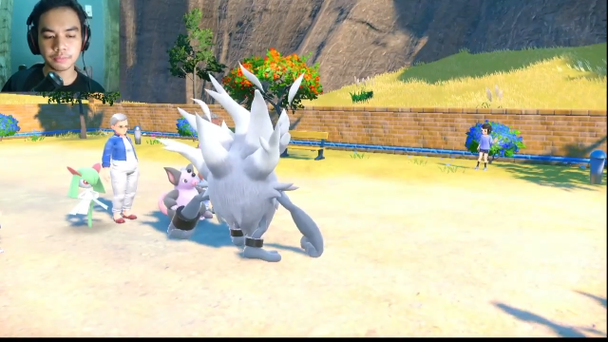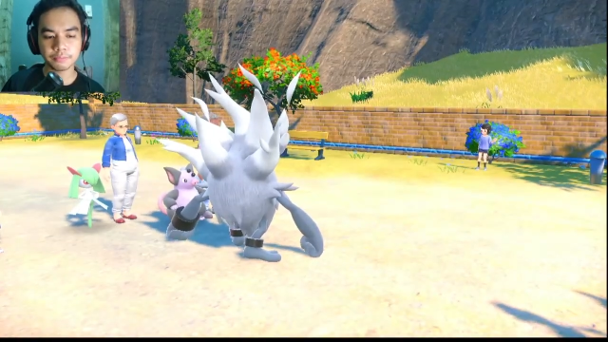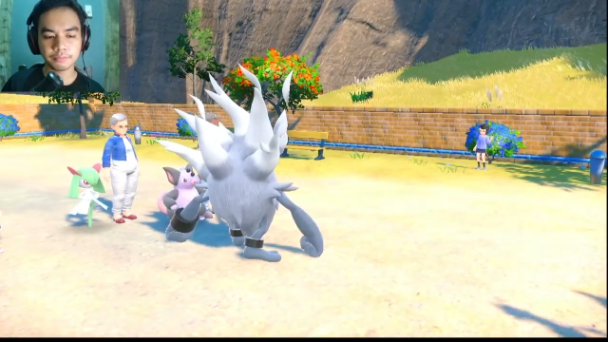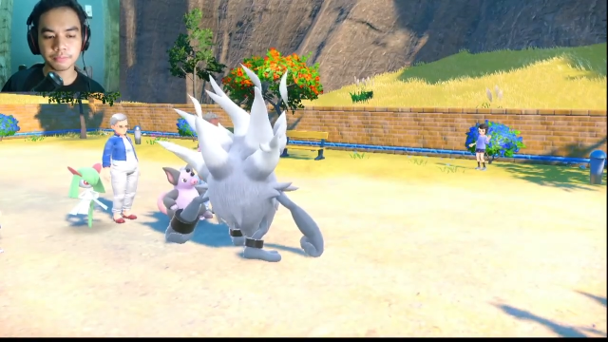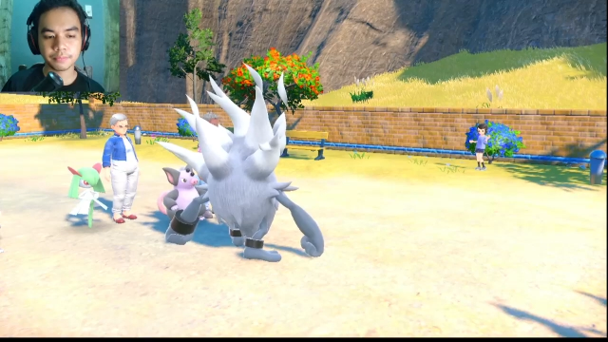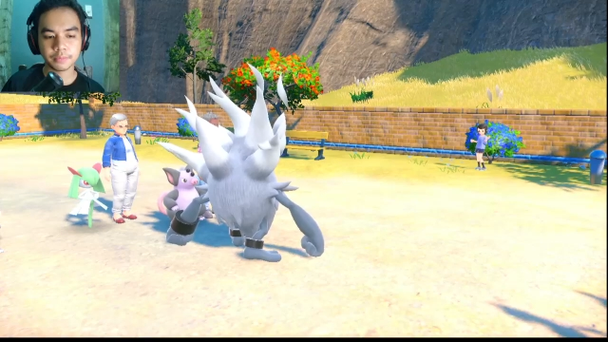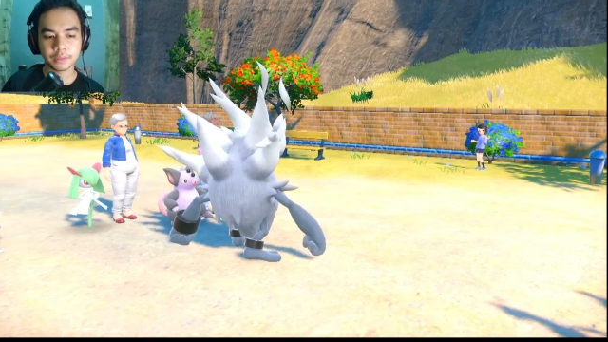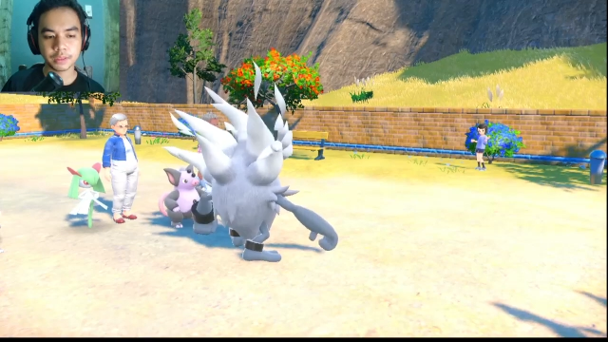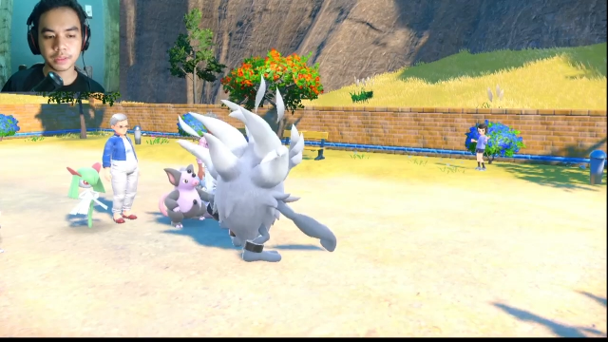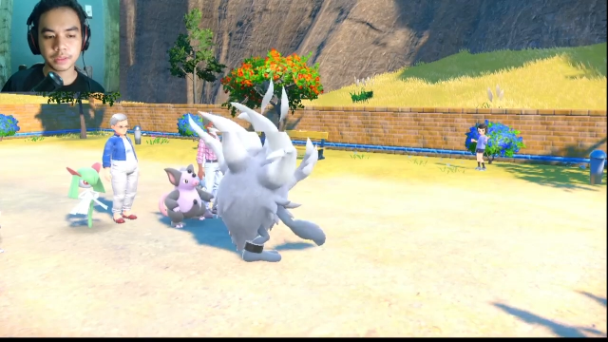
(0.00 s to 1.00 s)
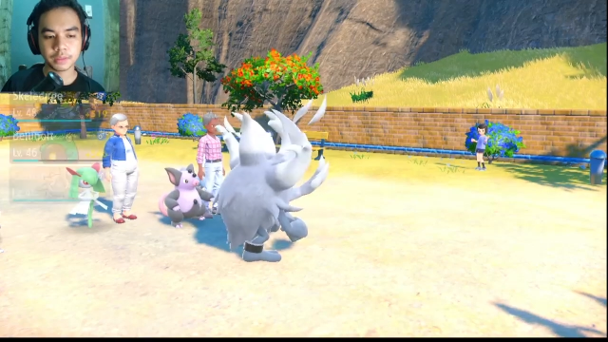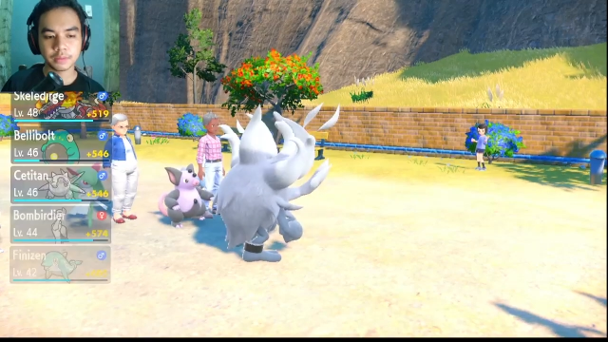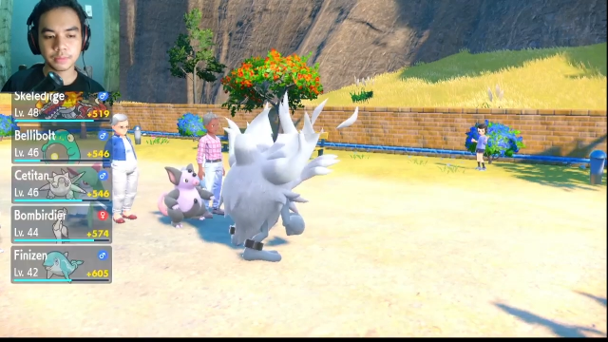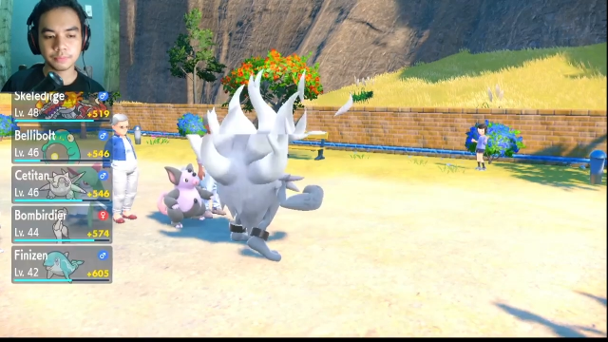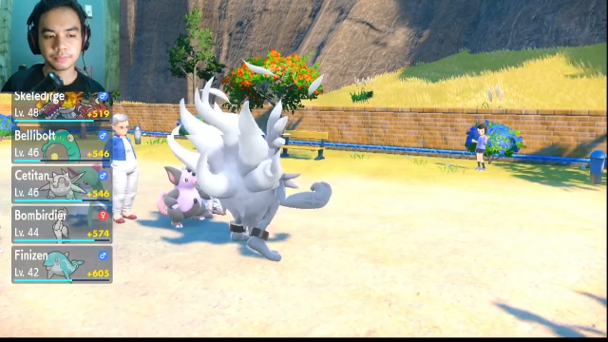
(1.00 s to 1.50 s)

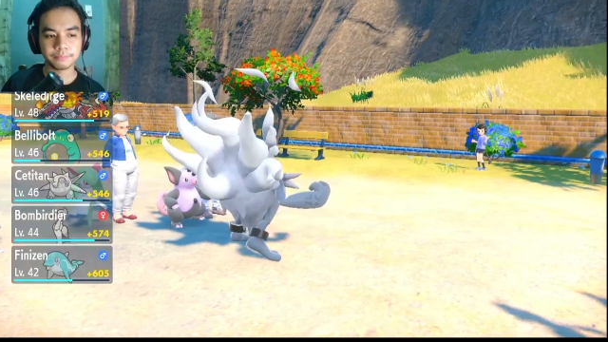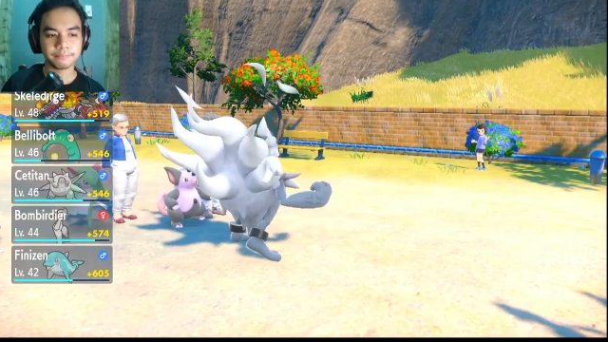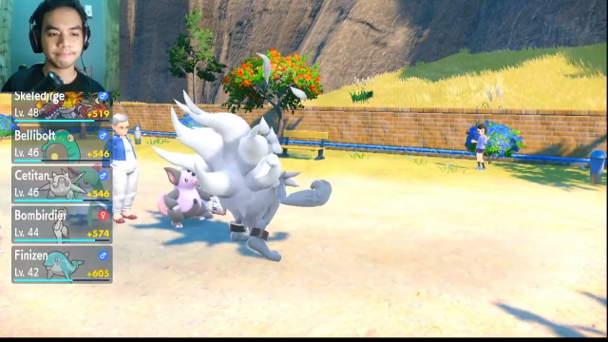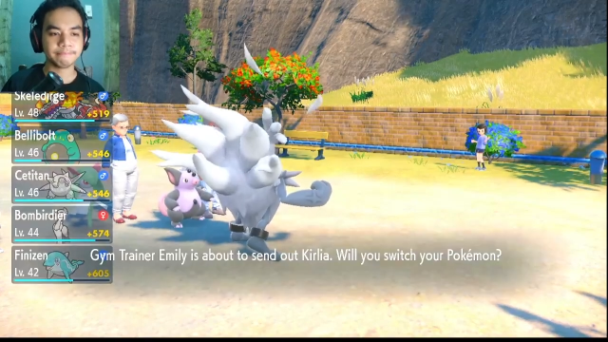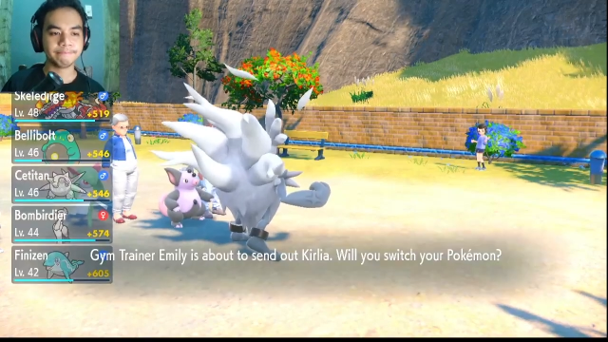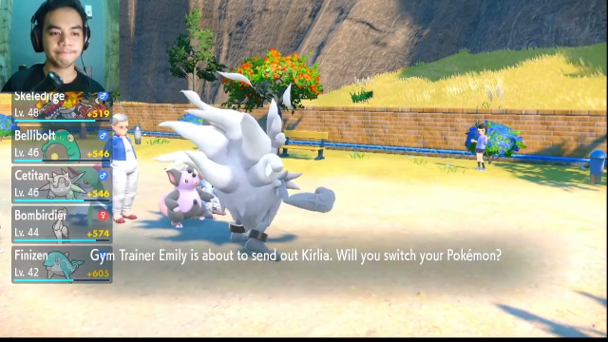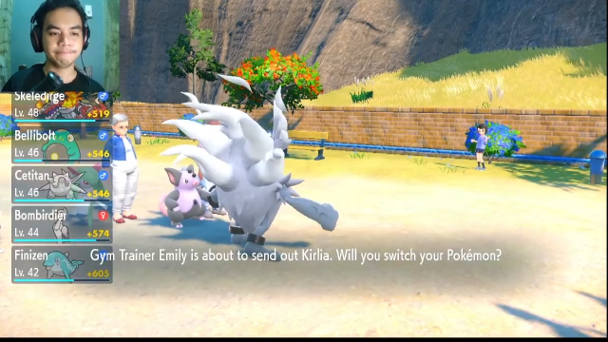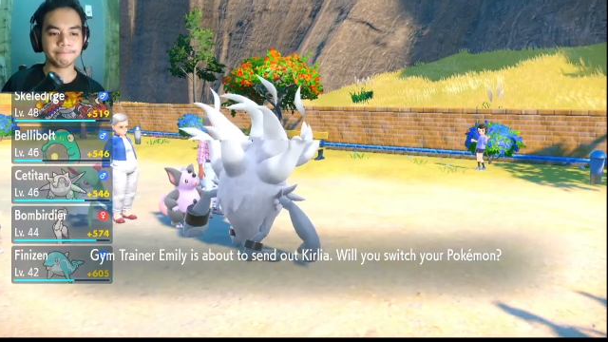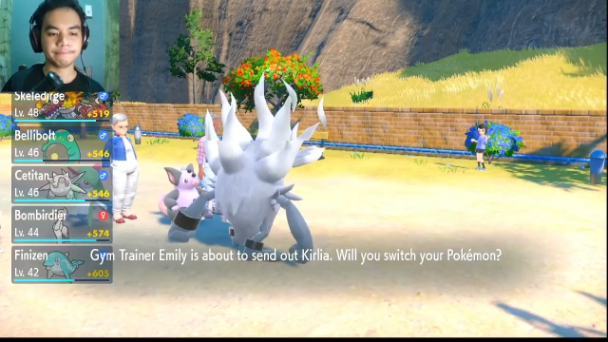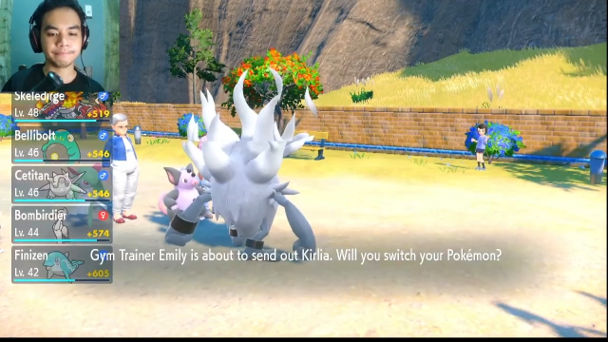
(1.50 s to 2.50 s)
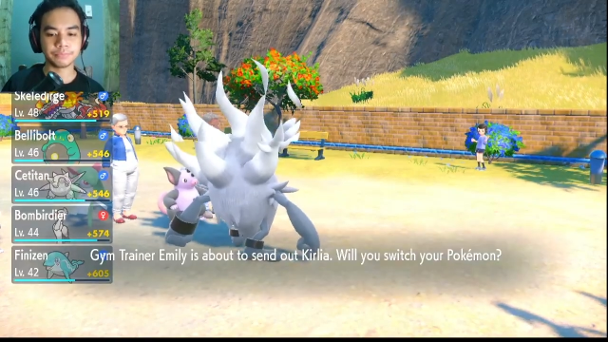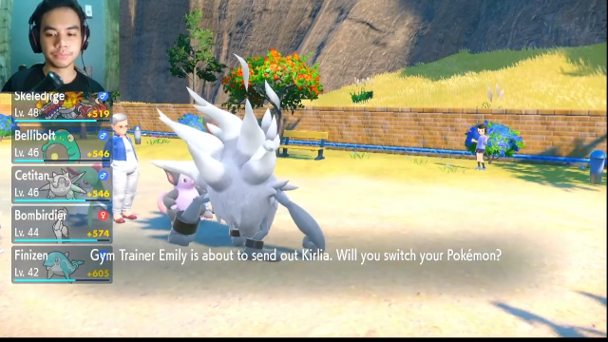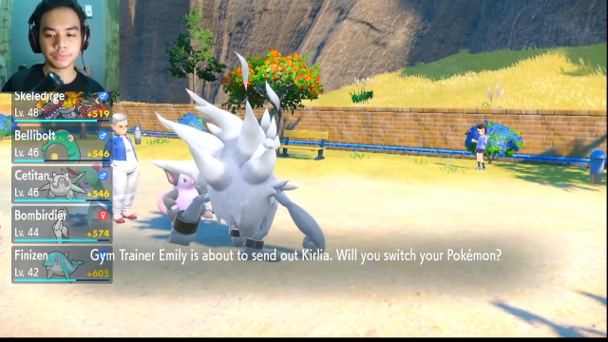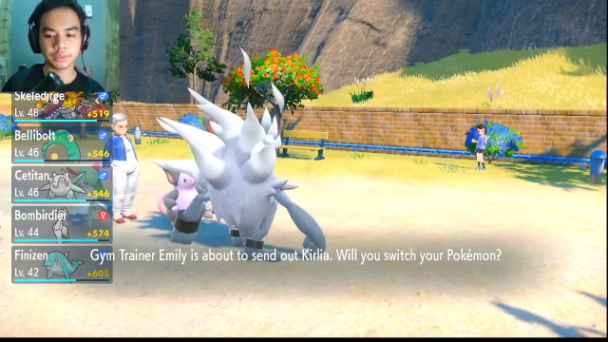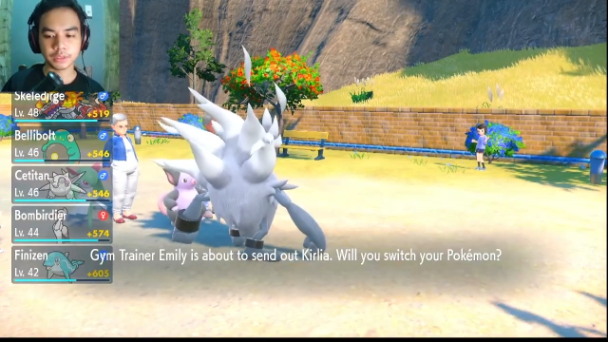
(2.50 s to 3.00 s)

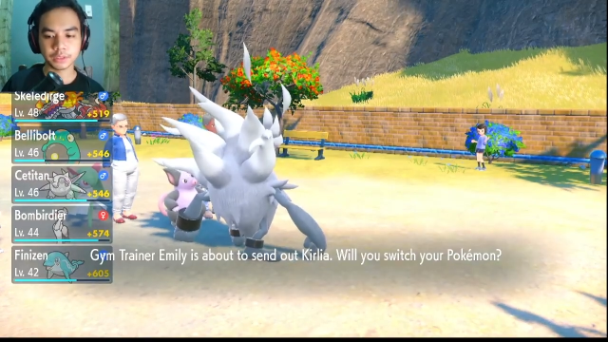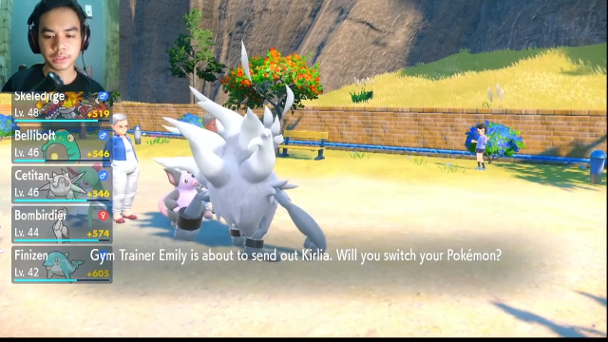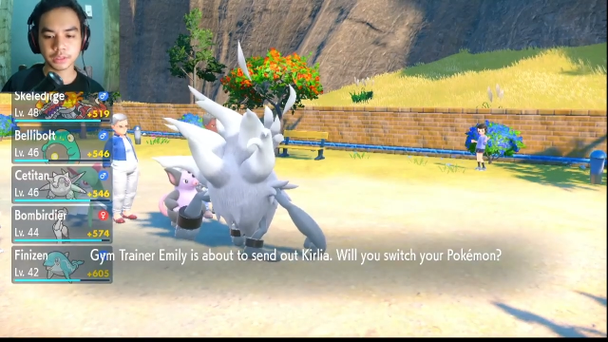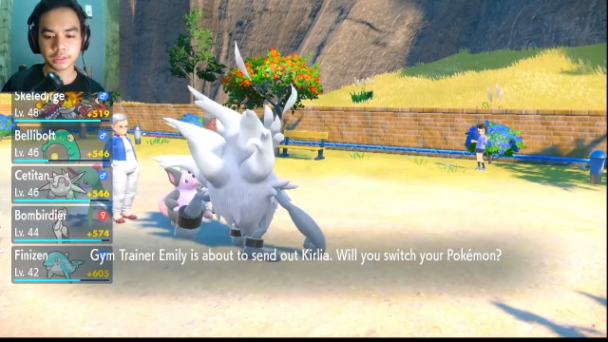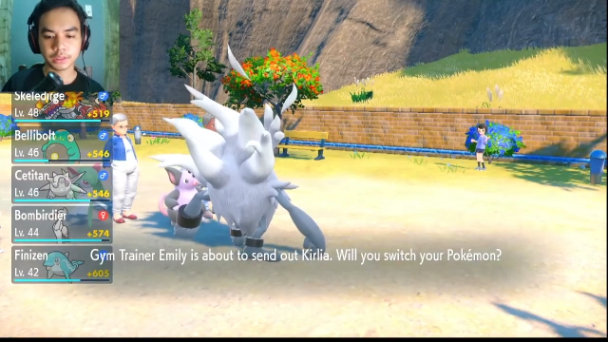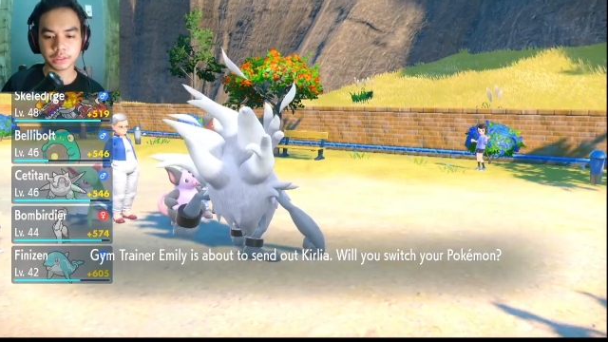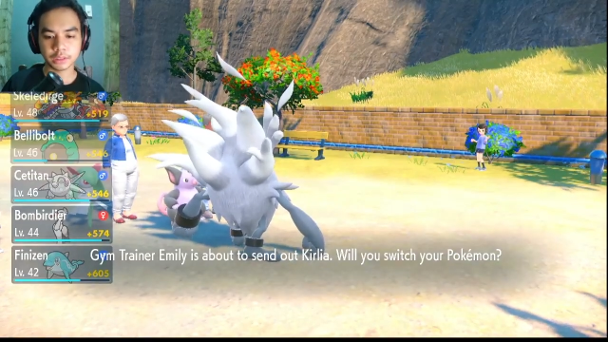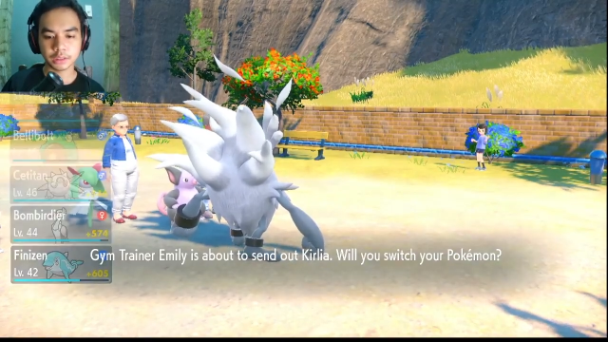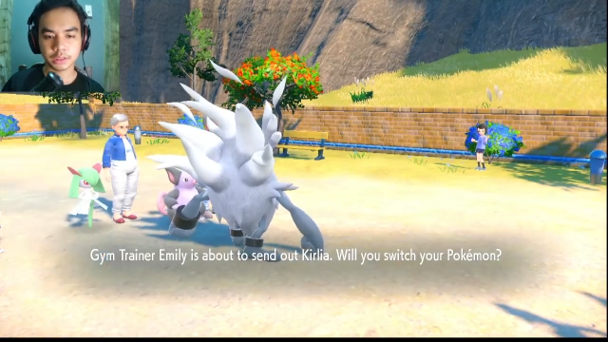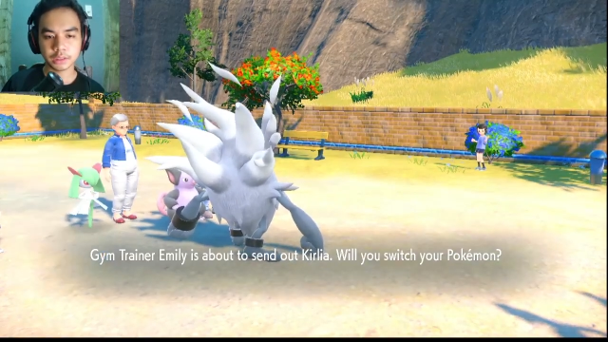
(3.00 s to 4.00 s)
(no one is talking)